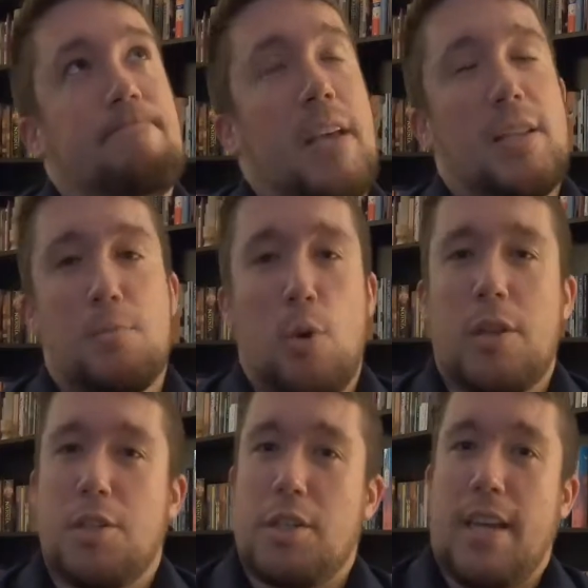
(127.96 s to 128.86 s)
it's more
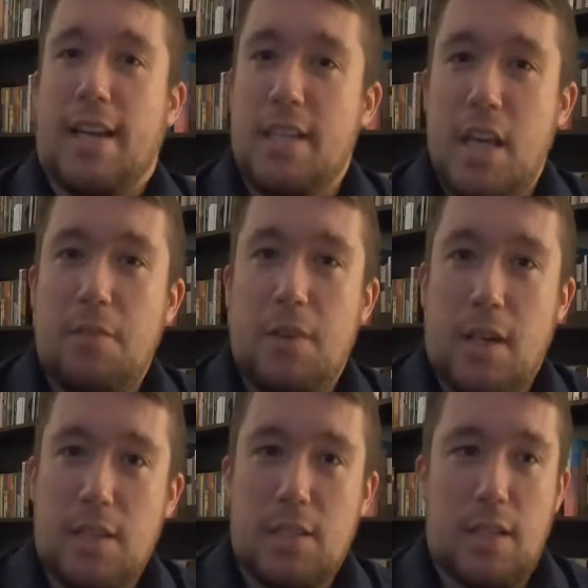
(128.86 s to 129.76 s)
than just
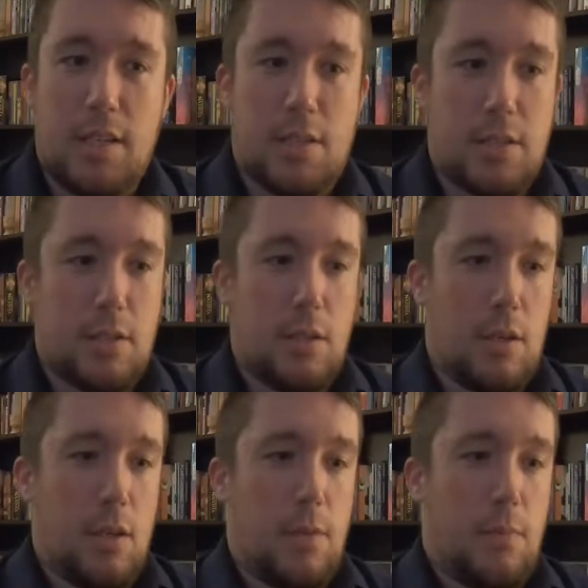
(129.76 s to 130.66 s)
activities, it's
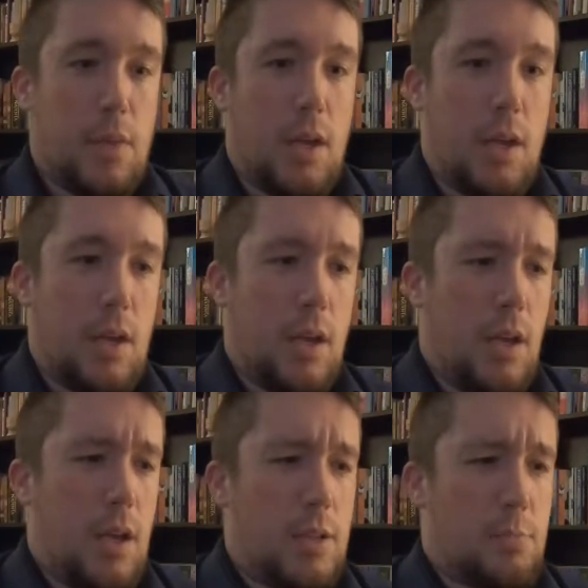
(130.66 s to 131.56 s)

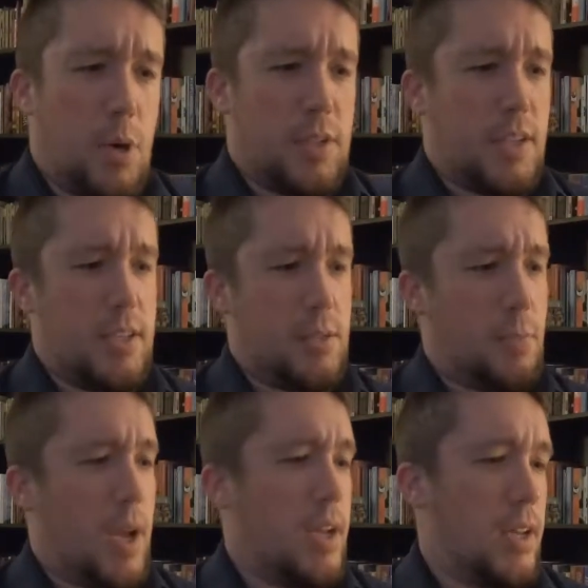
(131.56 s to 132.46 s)

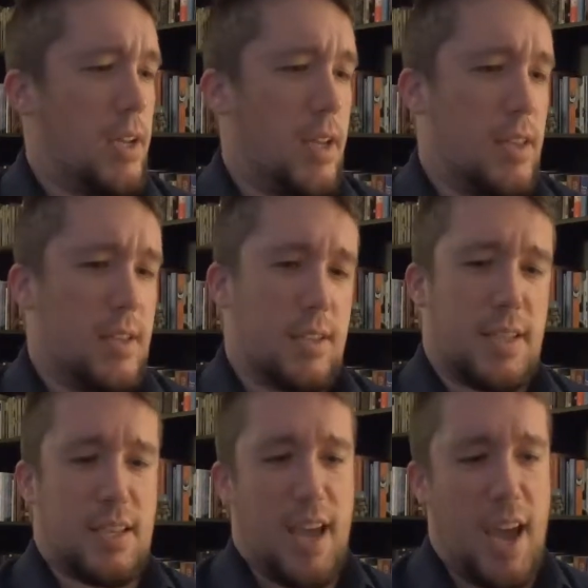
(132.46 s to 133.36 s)
participating in this
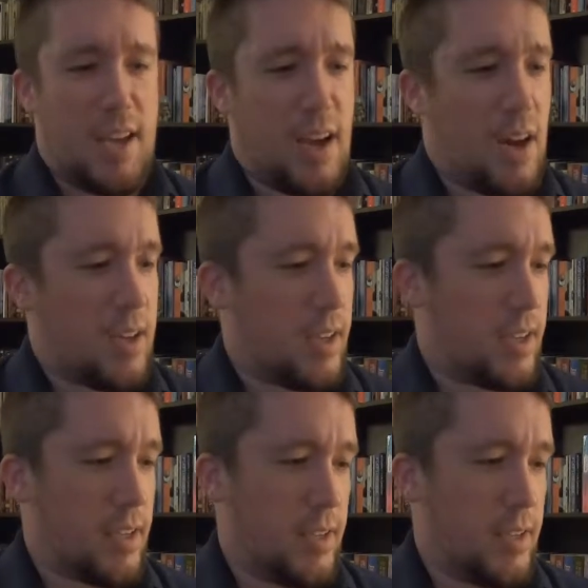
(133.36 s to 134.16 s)
chaotic